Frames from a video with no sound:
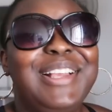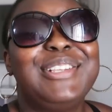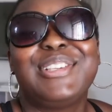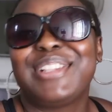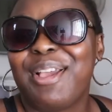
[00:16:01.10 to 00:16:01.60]
i
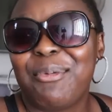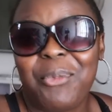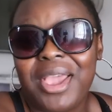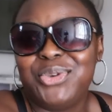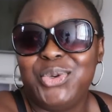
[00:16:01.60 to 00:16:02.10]
was just like
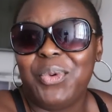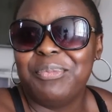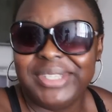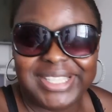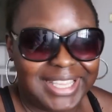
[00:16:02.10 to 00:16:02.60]
where do you
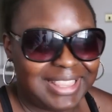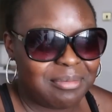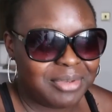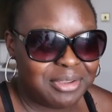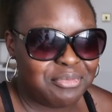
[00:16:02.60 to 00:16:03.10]
want me to get
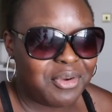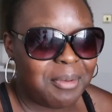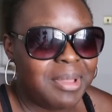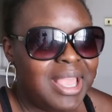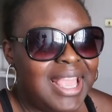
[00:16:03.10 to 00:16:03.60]
that money
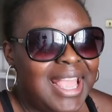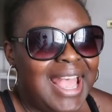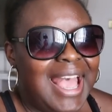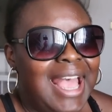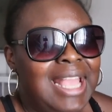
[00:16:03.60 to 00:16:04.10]
from
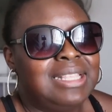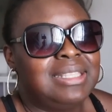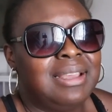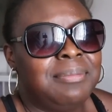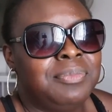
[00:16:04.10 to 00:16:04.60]

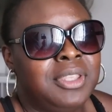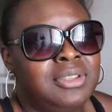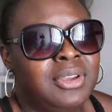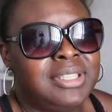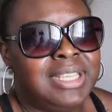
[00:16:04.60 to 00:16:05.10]
and um, it
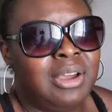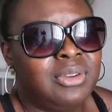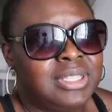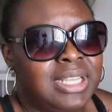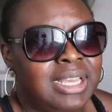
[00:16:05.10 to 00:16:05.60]
turned
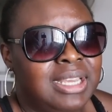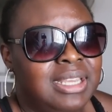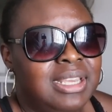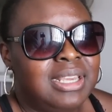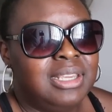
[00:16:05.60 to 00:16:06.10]
out
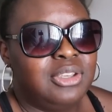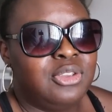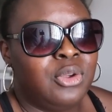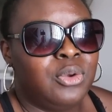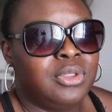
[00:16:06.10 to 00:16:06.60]
that you
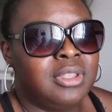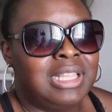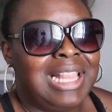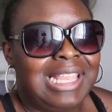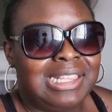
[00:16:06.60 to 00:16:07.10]
know
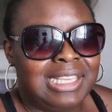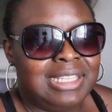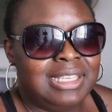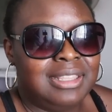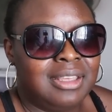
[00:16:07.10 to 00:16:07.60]
the
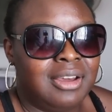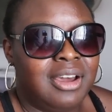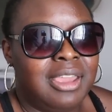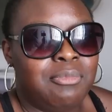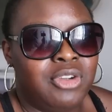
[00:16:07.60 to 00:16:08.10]
landlady that
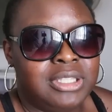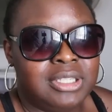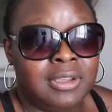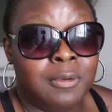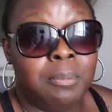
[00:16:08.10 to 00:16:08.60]
i'm
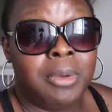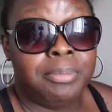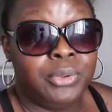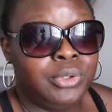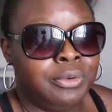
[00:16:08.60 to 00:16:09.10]
renting my
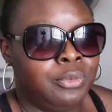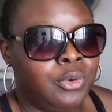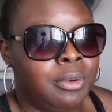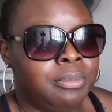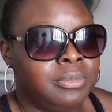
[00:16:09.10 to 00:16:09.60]
building
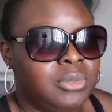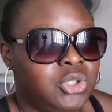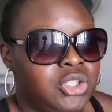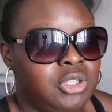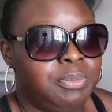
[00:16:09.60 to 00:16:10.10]
from
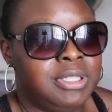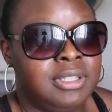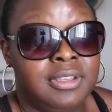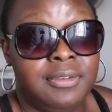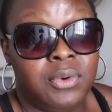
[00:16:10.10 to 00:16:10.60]
she's
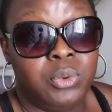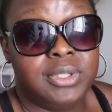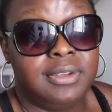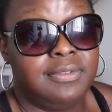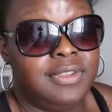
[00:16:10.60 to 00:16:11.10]
been
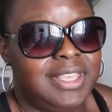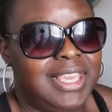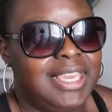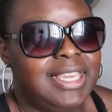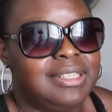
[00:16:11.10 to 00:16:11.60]
defaulting for
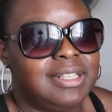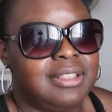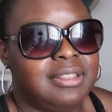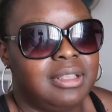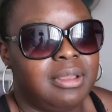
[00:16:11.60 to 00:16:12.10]
years
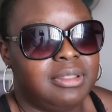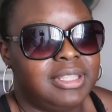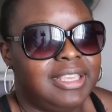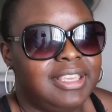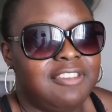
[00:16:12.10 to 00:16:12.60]
and
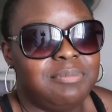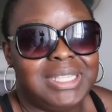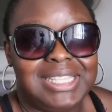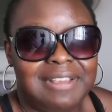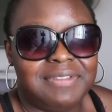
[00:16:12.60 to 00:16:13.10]
they gave me
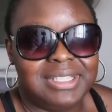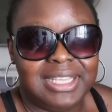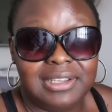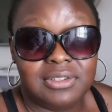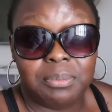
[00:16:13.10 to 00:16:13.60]
seven
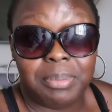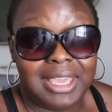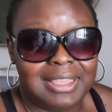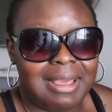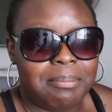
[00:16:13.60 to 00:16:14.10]
days to
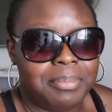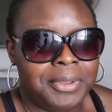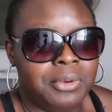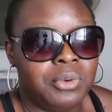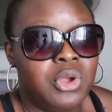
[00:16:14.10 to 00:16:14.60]
pay that
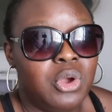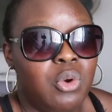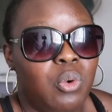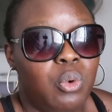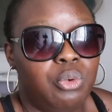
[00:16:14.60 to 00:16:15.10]
bill
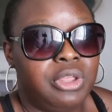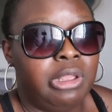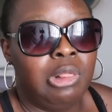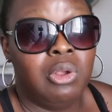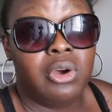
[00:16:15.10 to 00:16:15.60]
or
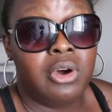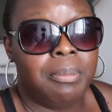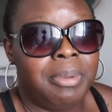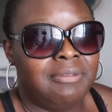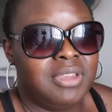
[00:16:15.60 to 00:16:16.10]
they lock
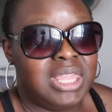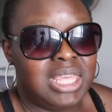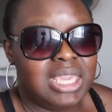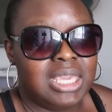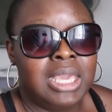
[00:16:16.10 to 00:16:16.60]
up
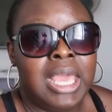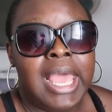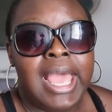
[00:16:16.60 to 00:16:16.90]
everything